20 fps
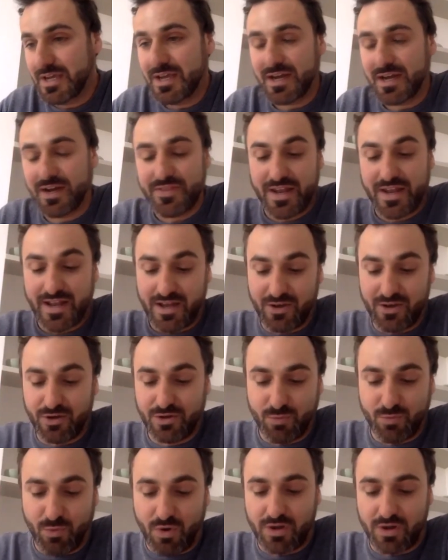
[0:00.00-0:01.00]
And then I
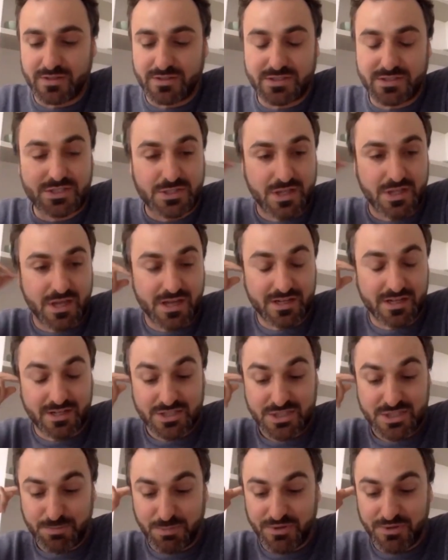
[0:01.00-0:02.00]
heard one
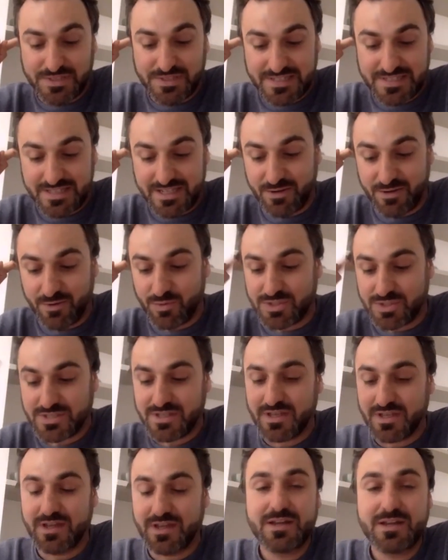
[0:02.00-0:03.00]
conspiracy theory was
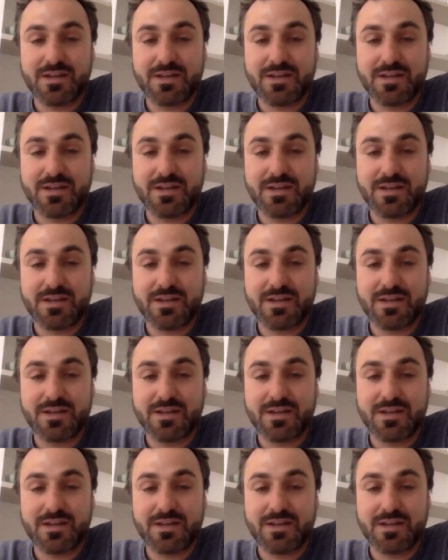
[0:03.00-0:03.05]
that